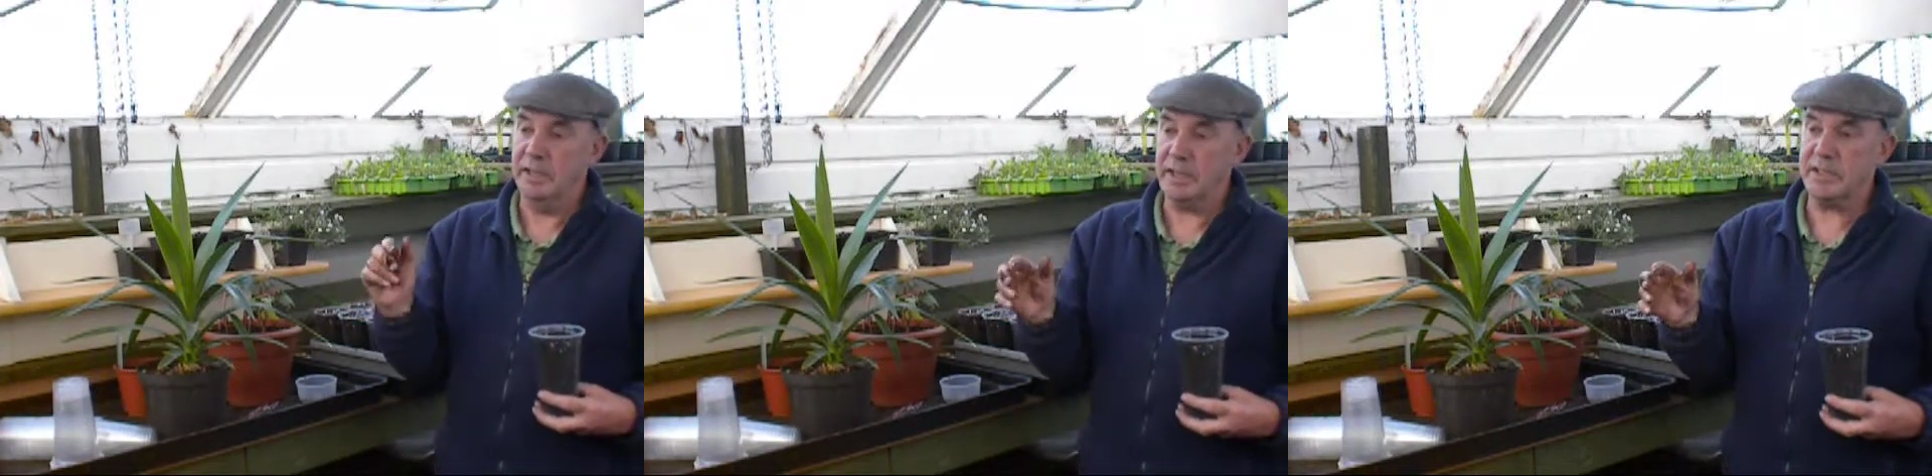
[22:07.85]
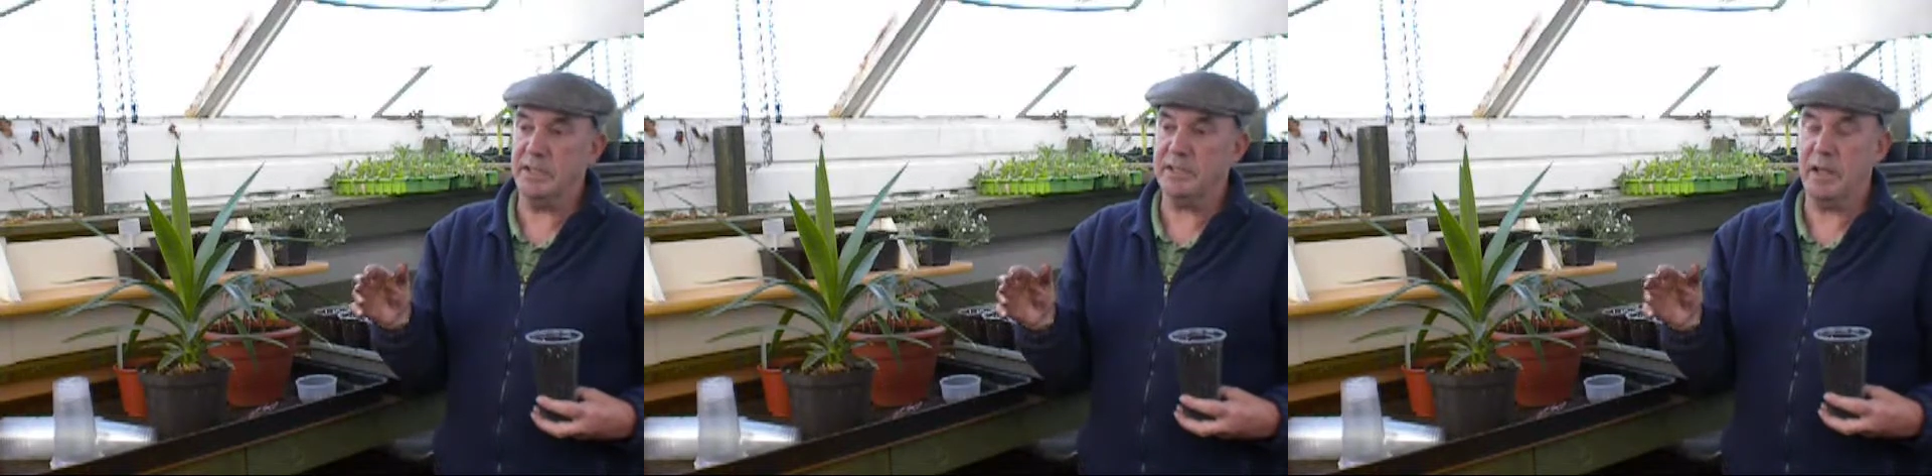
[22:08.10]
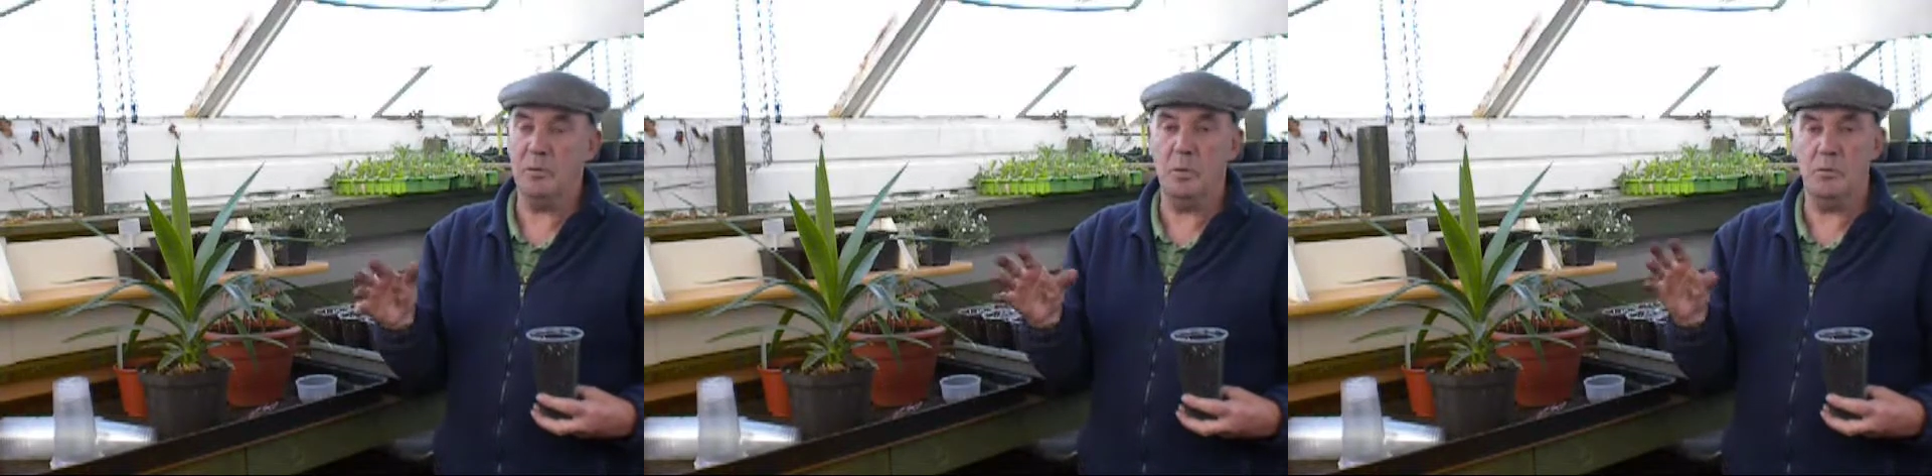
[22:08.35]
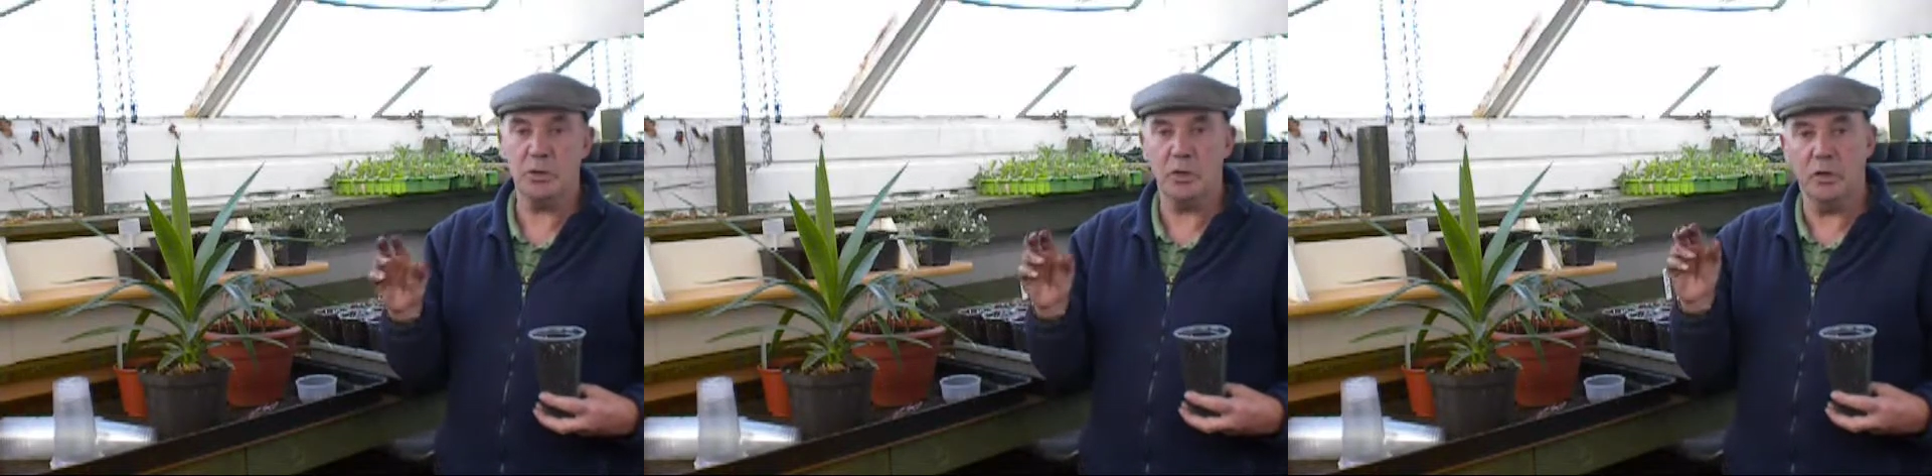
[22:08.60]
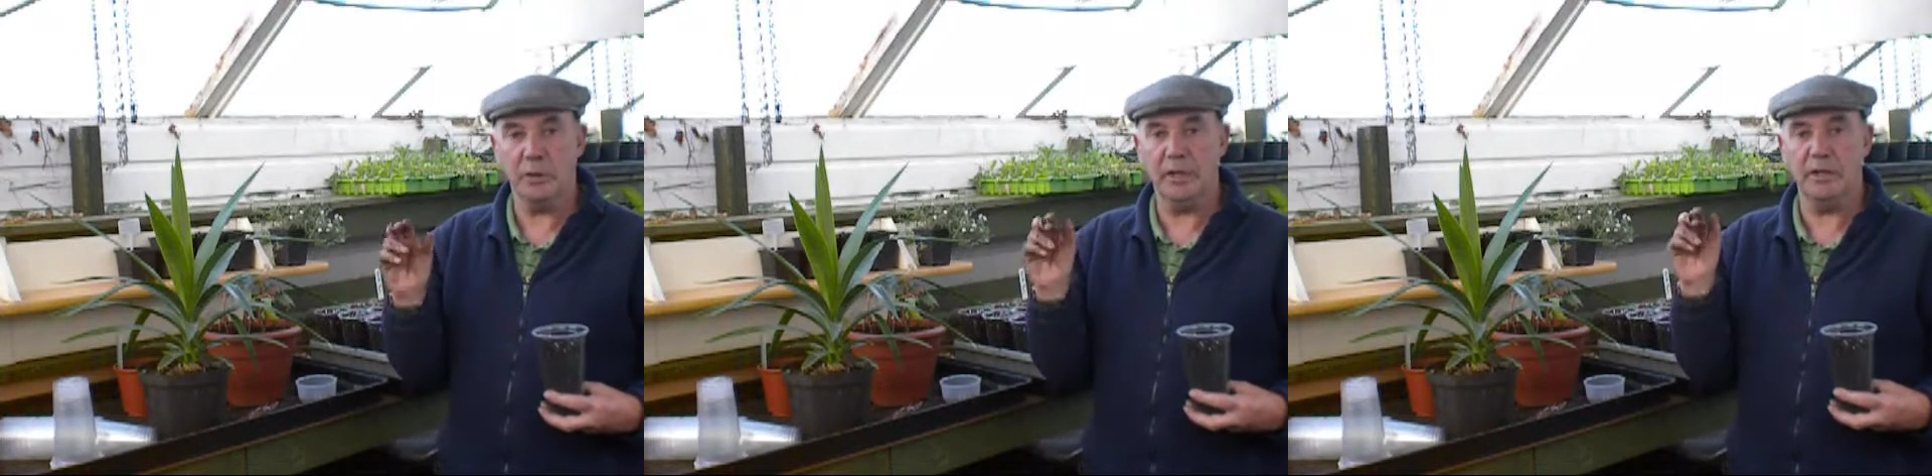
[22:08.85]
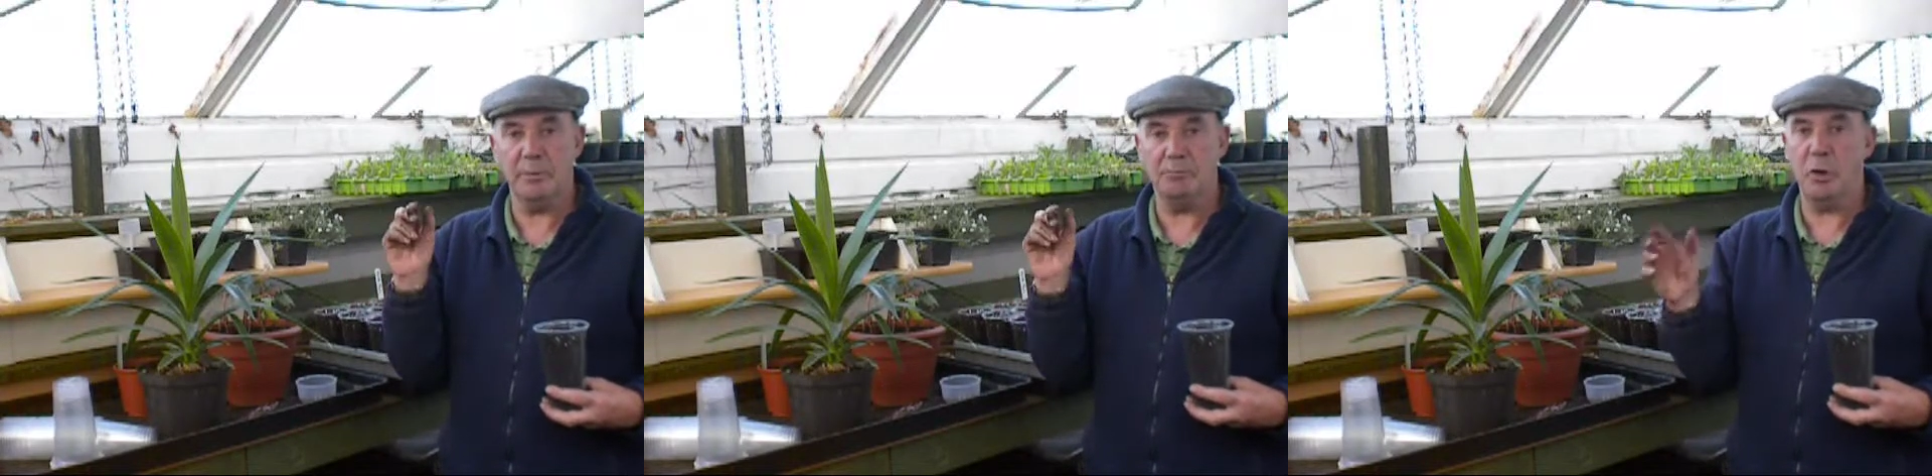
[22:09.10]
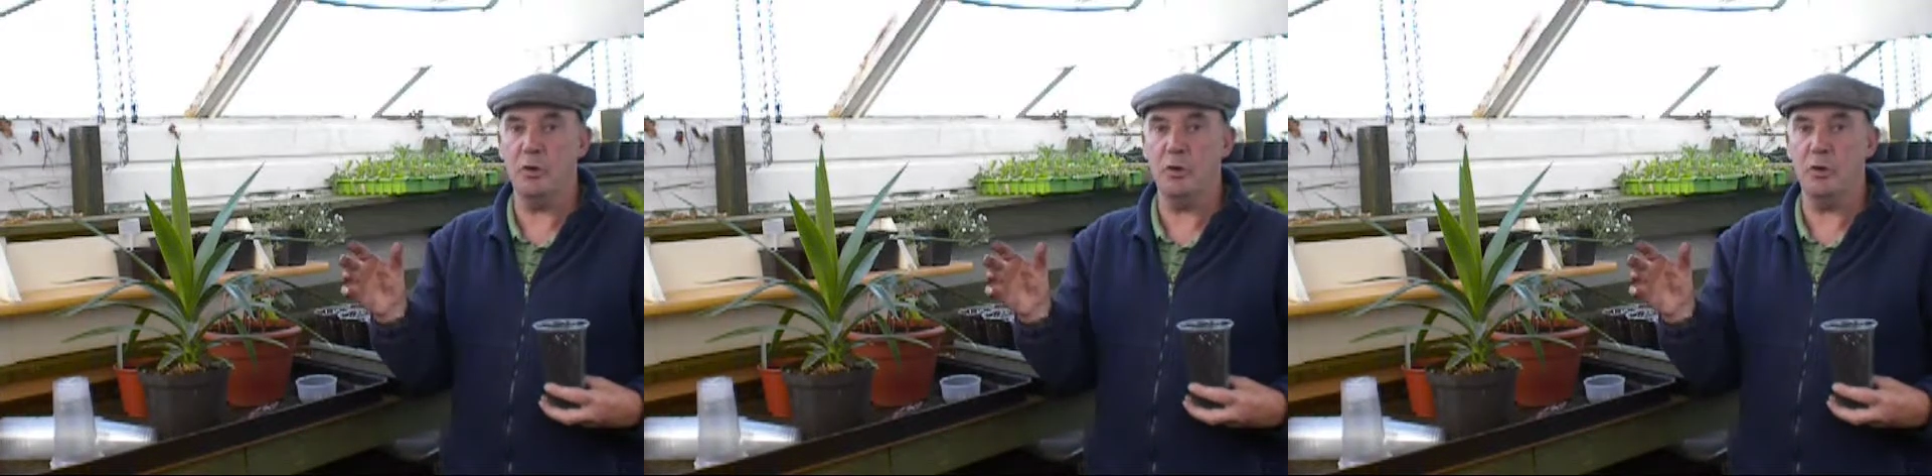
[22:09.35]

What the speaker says: and that's the time when we start getting the